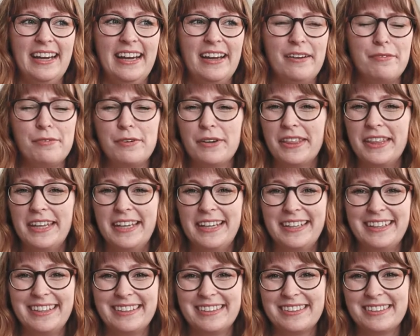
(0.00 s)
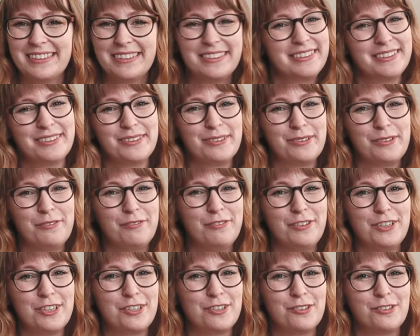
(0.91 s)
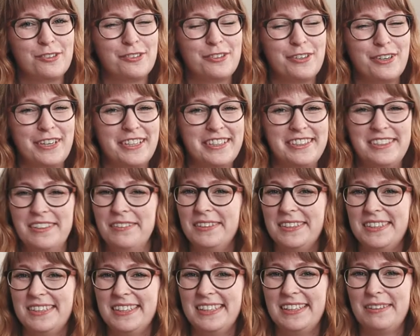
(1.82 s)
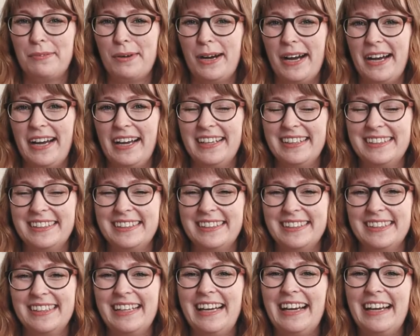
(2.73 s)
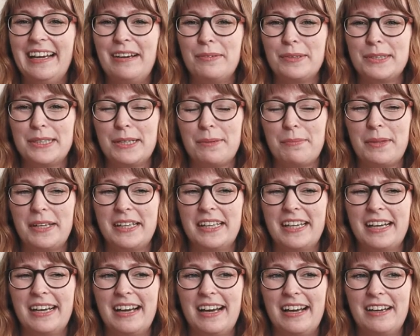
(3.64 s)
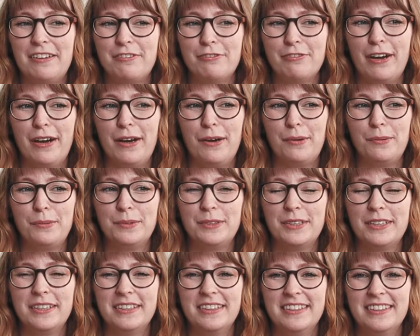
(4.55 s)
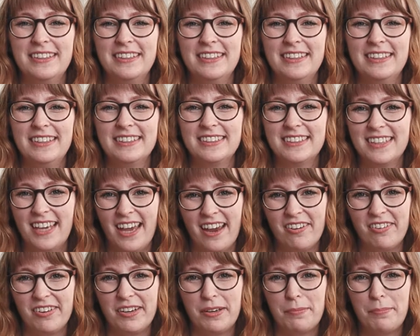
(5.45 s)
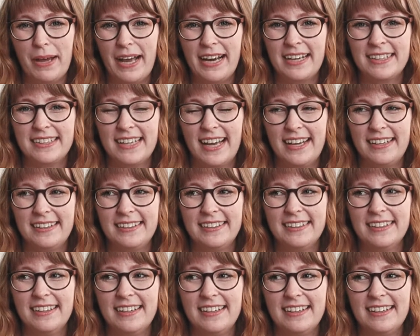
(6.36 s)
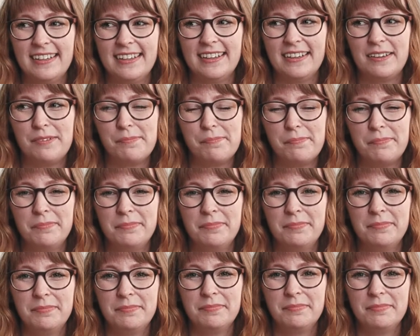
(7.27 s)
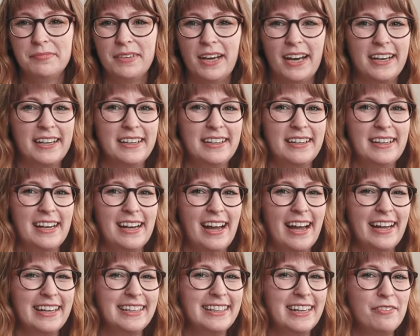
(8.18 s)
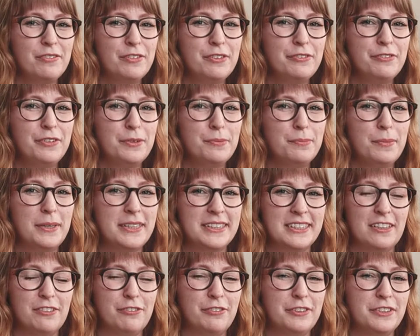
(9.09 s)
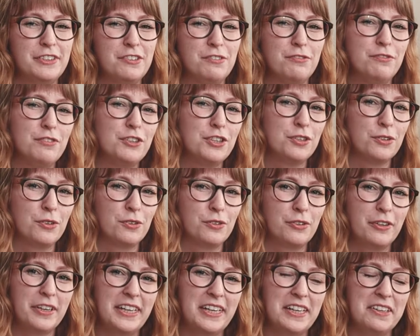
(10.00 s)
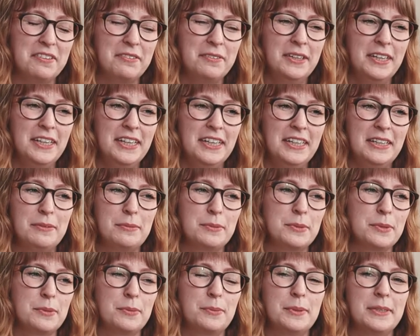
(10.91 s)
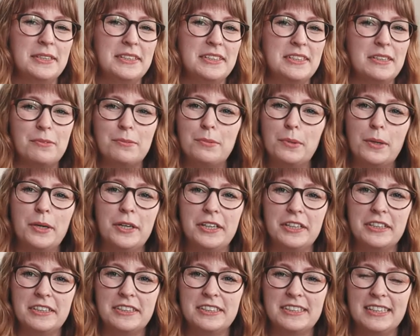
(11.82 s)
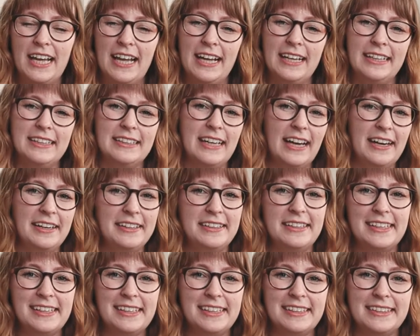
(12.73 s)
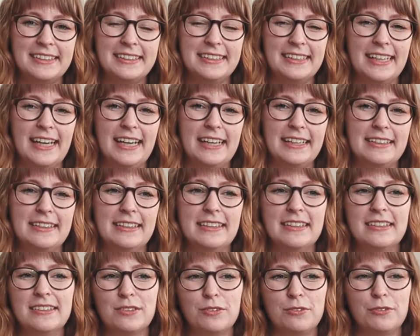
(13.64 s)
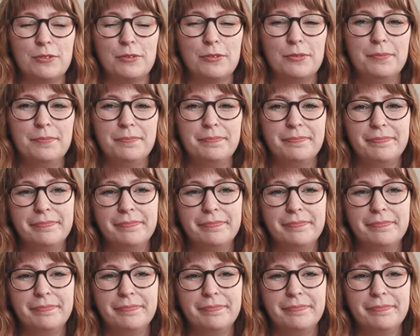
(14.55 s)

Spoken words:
Everything sort of visual creativity wise was something that I found scary back then. I had never viewed myself as a visual creative. It was always the words and the ideas that sort of